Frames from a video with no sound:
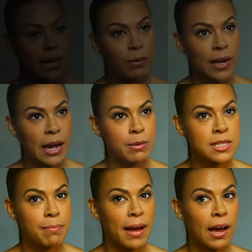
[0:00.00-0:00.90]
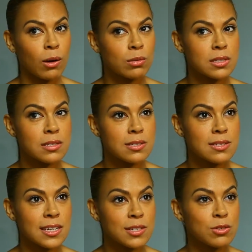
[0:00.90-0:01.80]
And when I was about
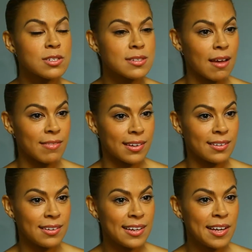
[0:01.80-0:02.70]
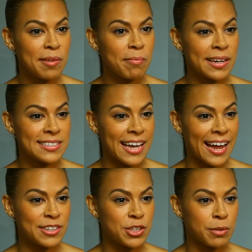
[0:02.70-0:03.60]
six or seven, my
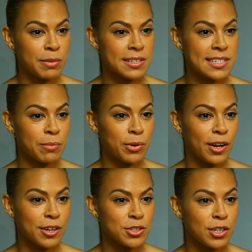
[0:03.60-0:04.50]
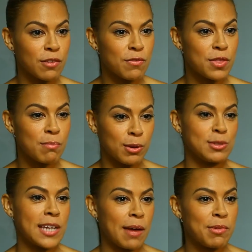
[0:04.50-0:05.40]
dad took me to see a production of The
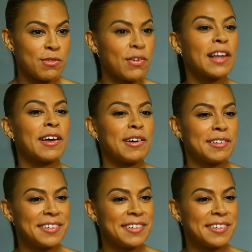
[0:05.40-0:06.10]
Most Happy Fella.